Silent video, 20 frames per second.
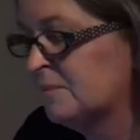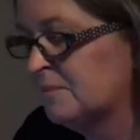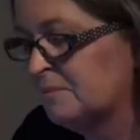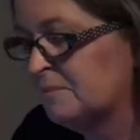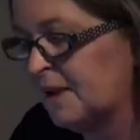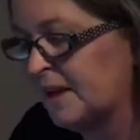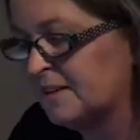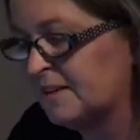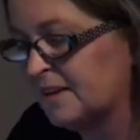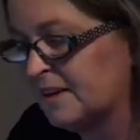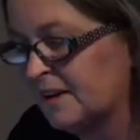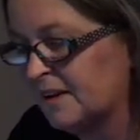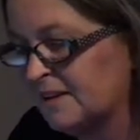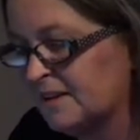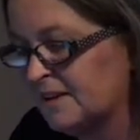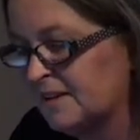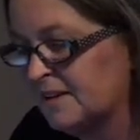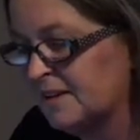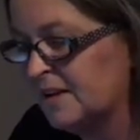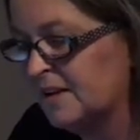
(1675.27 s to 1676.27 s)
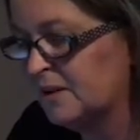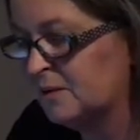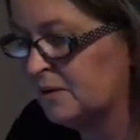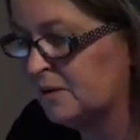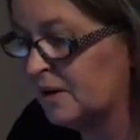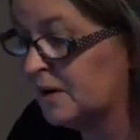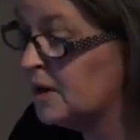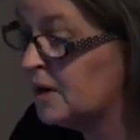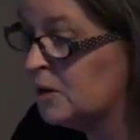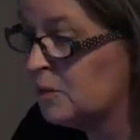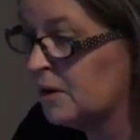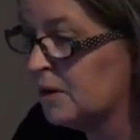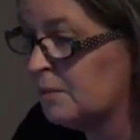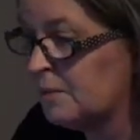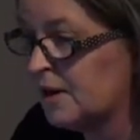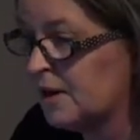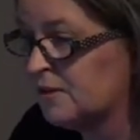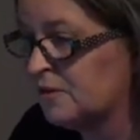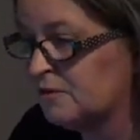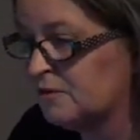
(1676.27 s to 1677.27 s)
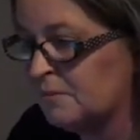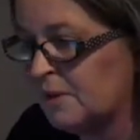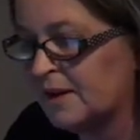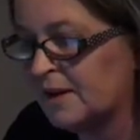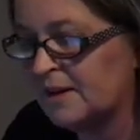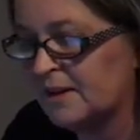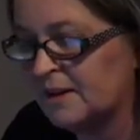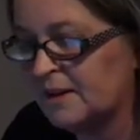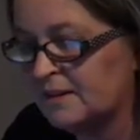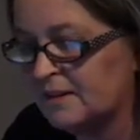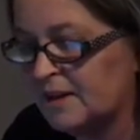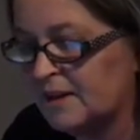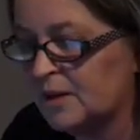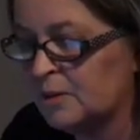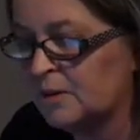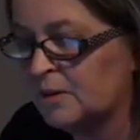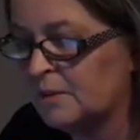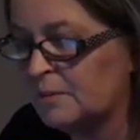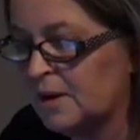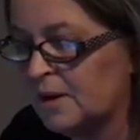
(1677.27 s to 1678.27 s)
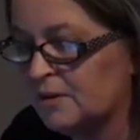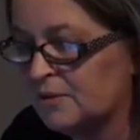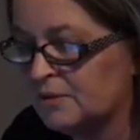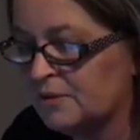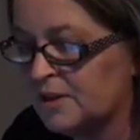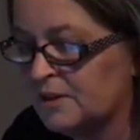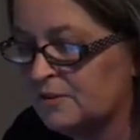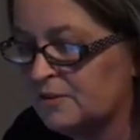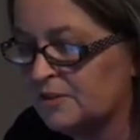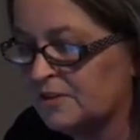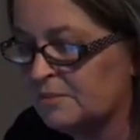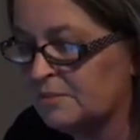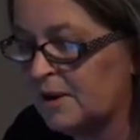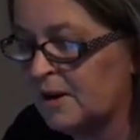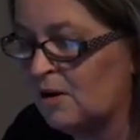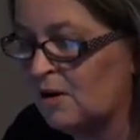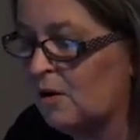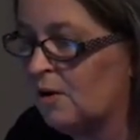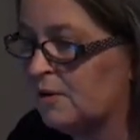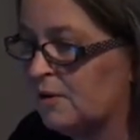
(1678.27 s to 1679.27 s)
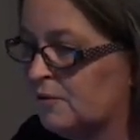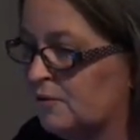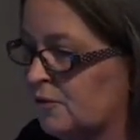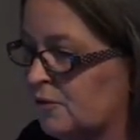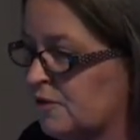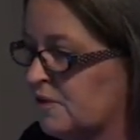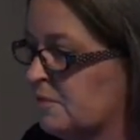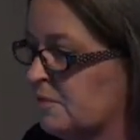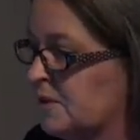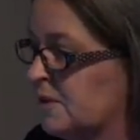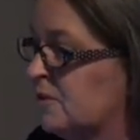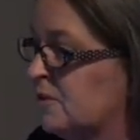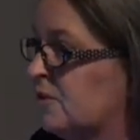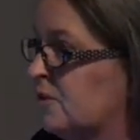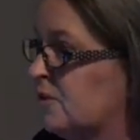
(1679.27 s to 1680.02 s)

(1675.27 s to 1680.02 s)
getting an equal amount of money and an equal amount of interest by law enforcement